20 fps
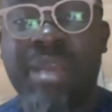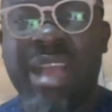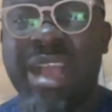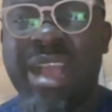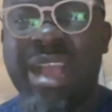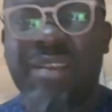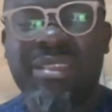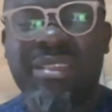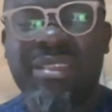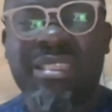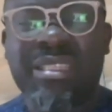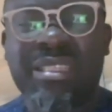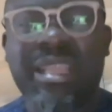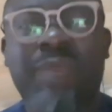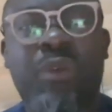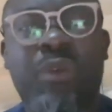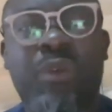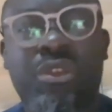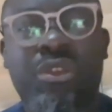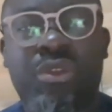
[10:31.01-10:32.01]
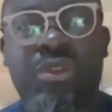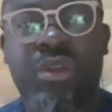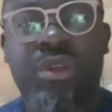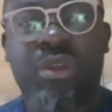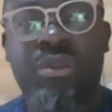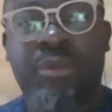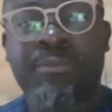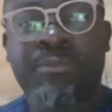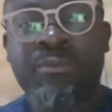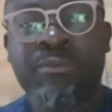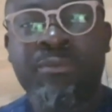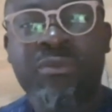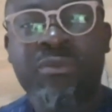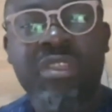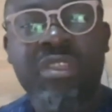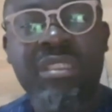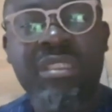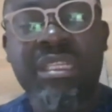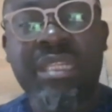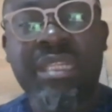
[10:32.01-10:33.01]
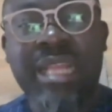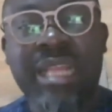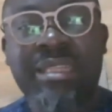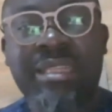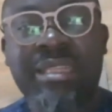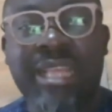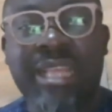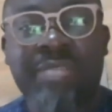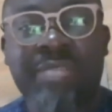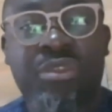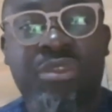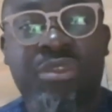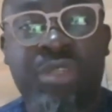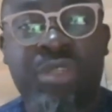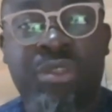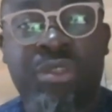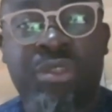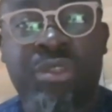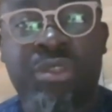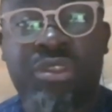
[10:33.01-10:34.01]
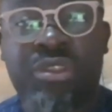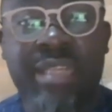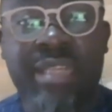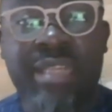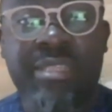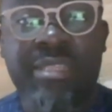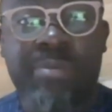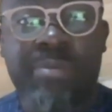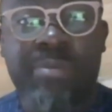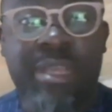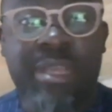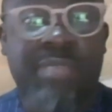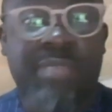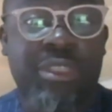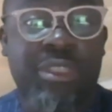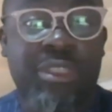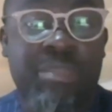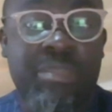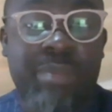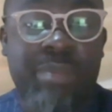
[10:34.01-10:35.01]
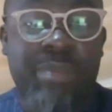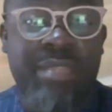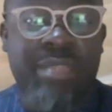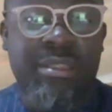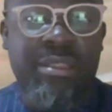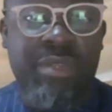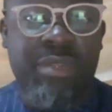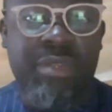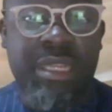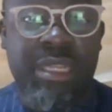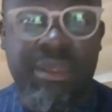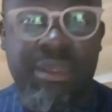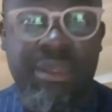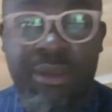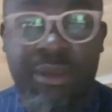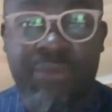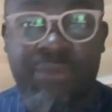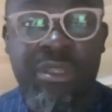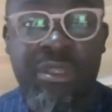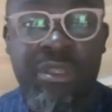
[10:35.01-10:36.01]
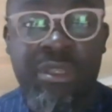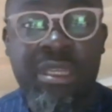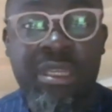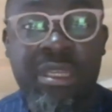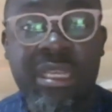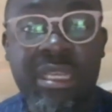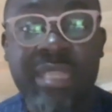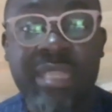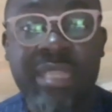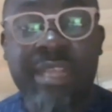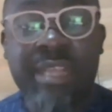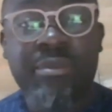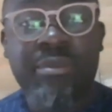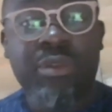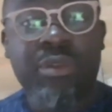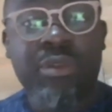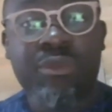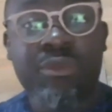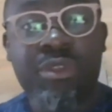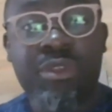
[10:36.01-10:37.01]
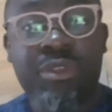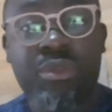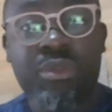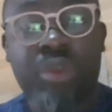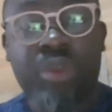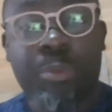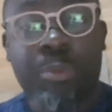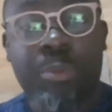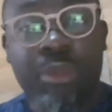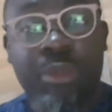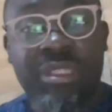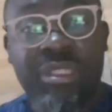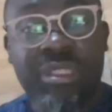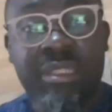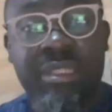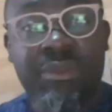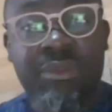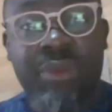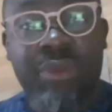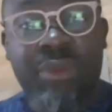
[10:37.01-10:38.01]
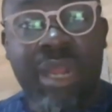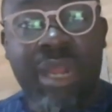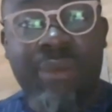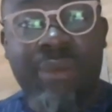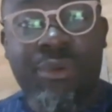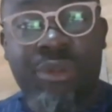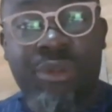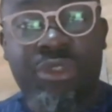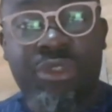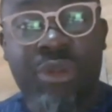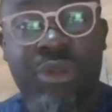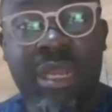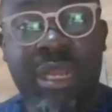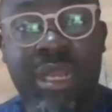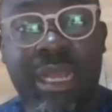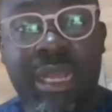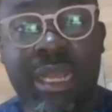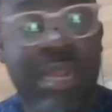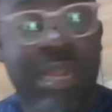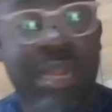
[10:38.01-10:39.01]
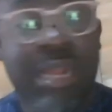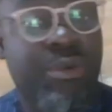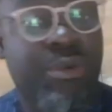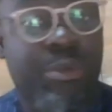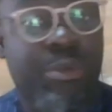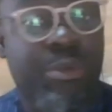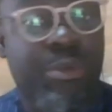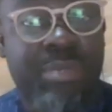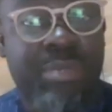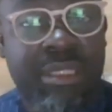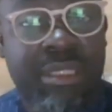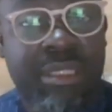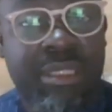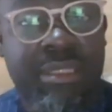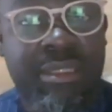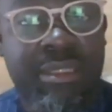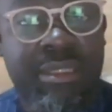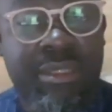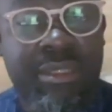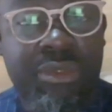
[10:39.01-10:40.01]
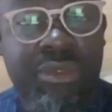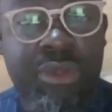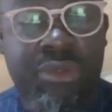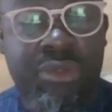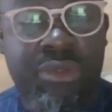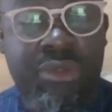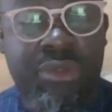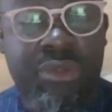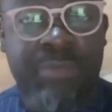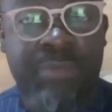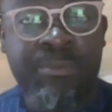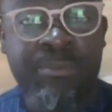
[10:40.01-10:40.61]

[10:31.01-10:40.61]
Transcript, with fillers: I understand what's going on the last administration tried its best, but the best is not enough in terms of you know supporting you know agricultural and agro business in this country.